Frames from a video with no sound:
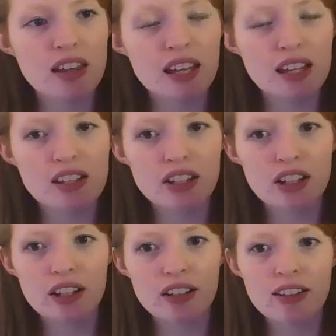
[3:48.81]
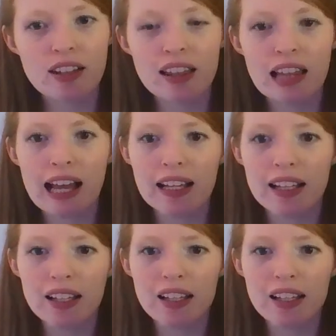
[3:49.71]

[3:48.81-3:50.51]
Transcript: this looks like